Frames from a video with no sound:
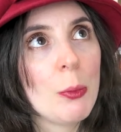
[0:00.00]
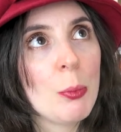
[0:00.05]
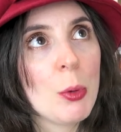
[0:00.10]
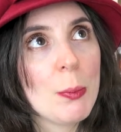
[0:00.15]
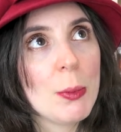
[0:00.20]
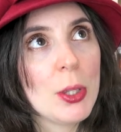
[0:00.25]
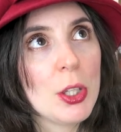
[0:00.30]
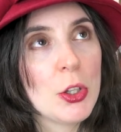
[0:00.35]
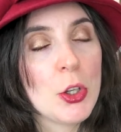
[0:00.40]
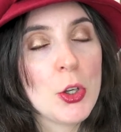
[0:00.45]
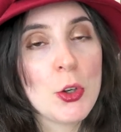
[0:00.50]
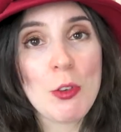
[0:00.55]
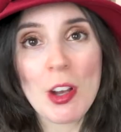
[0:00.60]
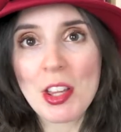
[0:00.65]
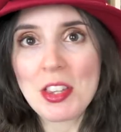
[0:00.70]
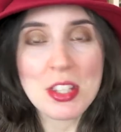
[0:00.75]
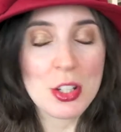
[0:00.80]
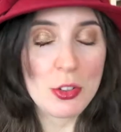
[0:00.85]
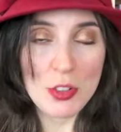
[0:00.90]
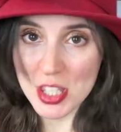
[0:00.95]
woman who
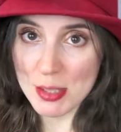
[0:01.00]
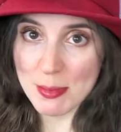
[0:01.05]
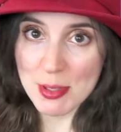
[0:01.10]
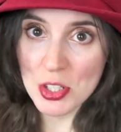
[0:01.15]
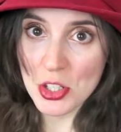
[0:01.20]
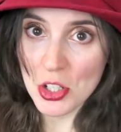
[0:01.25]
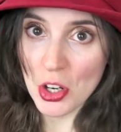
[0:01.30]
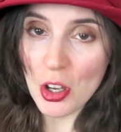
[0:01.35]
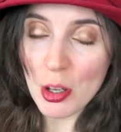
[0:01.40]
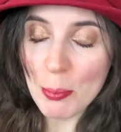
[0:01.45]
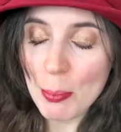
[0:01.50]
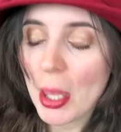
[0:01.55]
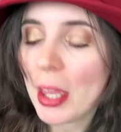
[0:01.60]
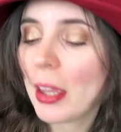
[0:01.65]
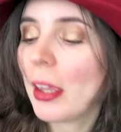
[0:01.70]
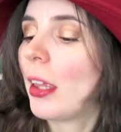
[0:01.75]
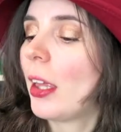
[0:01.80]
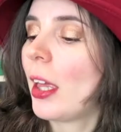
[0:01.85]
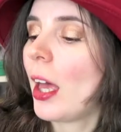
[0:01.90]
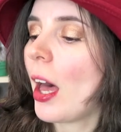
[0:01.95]
runs a Christmas shop
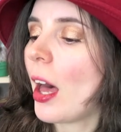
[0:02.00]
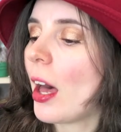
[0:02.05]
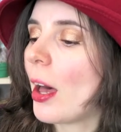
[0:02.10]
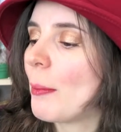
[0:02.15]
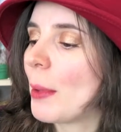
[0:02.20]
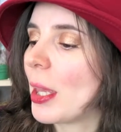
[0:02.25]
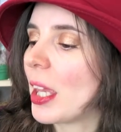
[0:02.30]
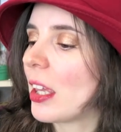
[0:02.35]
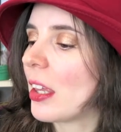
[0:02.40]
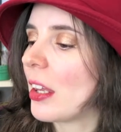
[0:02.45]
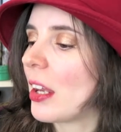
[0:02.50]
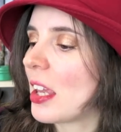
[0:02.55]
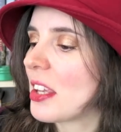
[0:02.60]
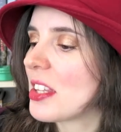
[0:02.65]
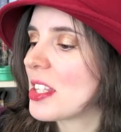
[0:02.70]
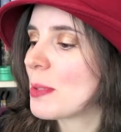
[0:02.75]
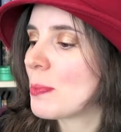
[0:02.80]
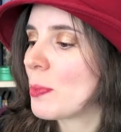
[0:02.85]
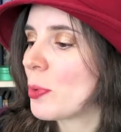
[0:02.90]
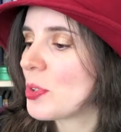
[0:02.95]
in
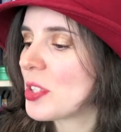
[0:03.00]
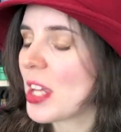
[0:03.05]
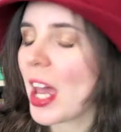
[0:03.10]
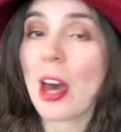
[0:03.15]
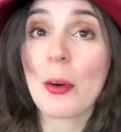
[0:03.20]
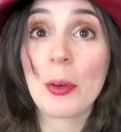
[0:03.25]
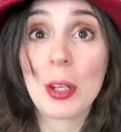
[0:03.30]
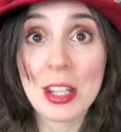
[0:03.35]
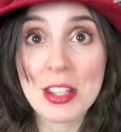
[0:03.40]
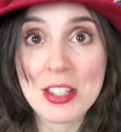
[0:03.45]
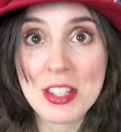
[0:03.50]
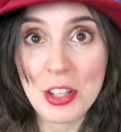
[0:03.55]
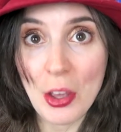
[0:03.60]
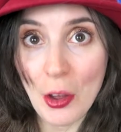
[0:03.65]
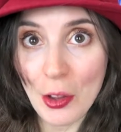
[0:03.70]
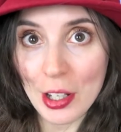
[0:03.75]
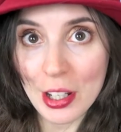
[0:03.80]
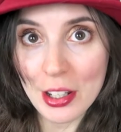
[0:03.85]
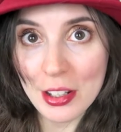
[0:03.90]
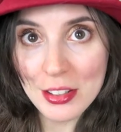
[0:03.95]
a small town in
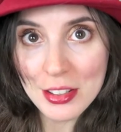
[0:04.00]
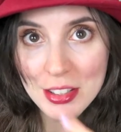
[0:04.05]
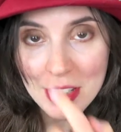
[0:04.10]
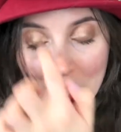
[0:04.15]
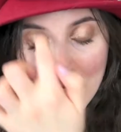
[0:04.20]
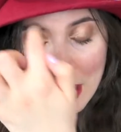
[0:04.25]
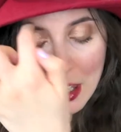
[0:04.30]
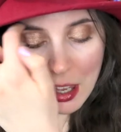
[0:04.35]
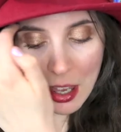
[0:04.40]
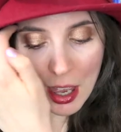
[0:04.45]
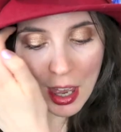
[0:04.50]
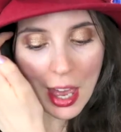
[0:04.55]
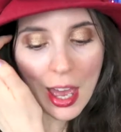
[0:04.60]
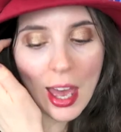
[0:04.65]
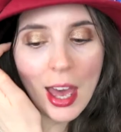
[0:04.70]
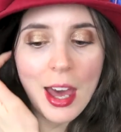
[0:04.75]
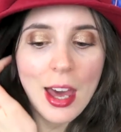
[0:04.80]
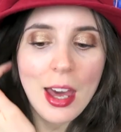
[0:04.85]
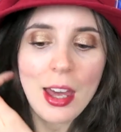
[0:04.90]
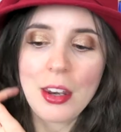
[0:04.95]
Scotland,
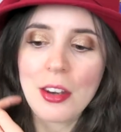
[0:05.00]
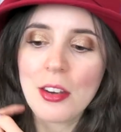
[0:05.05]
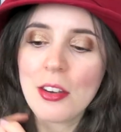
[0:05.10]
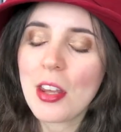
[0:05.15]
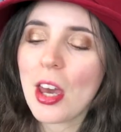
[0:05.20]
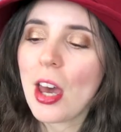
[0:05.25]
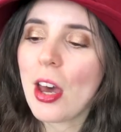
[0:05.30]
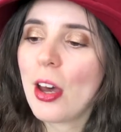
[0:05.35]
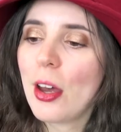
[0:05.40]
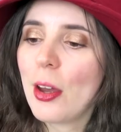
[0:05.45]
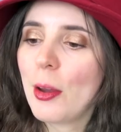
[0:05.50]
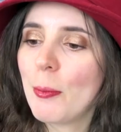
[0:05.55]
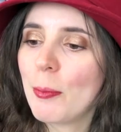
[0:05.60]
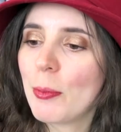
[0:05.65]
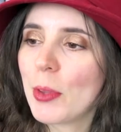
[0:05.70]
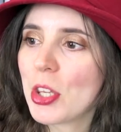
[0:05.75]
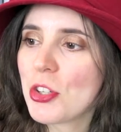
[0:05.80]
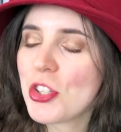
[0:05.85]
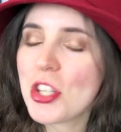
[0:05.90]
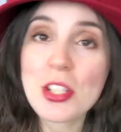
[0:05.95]
and
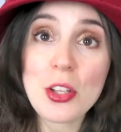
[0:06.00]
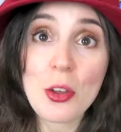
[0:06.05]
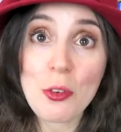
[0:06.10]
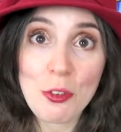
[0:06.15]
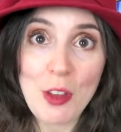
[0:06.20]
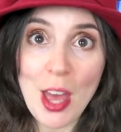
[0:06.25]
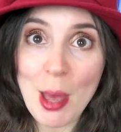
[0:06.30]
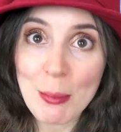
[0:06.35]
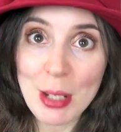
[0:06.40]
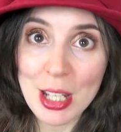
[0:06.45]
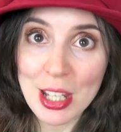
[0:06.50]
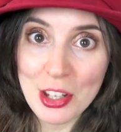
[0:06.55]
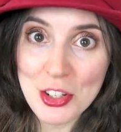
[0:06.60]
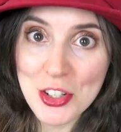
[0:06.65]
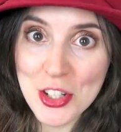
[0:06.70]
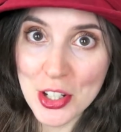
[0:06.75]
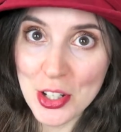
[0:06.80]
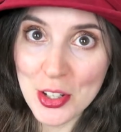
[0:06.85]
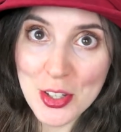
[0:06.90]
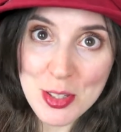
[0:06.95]
she's got family
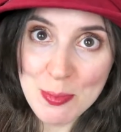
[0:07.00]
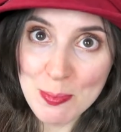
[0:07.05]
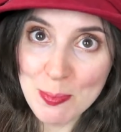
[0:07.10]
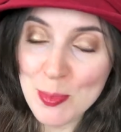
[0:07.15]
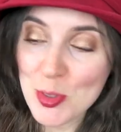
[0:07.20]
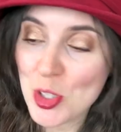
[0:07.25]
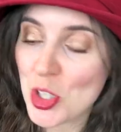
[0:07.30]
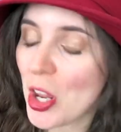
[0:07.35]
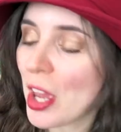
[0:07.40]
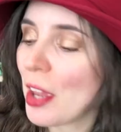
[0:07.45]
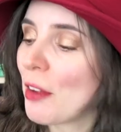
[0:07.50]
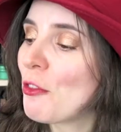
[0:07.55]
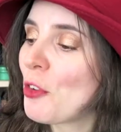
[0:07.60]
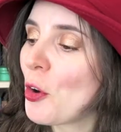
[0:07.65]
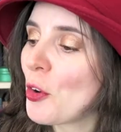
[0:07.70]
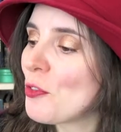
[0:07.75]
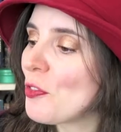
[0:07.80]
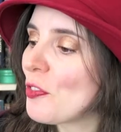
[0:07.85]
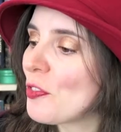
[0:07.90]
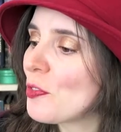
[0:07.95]
issues. You know,
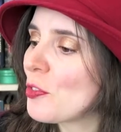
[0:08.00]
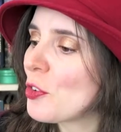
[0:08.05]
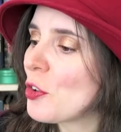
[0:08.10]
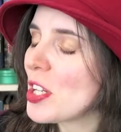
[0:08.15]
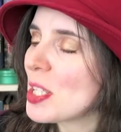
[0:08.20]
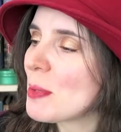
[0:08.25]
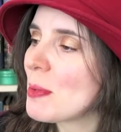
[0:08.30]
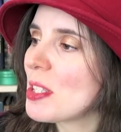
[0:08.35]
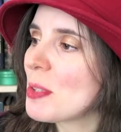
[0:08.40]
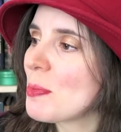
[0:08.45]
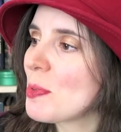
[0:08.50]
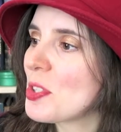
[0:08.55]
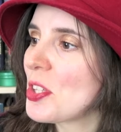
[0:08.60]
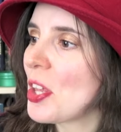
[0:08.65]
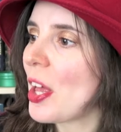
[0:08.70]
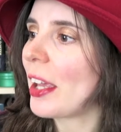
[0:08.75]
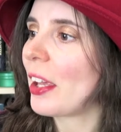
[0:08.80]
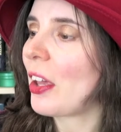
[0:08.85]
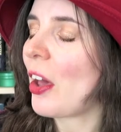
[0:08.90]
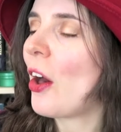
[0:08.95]
Christmas
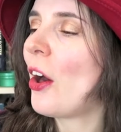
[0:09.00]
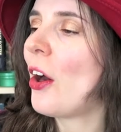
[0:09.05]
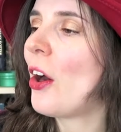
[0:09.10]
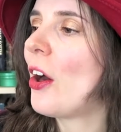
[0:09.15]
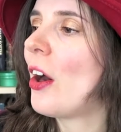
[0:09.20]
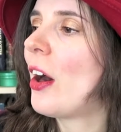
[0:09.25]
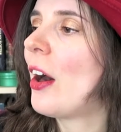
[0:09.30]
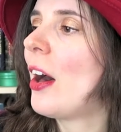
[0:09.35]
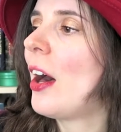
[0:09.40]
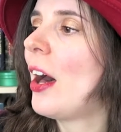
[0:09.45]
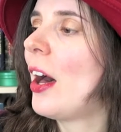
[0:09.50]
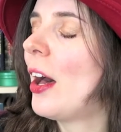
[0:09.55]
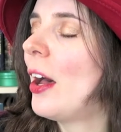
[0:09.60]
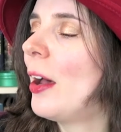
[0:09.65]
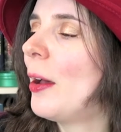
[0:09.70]
was like her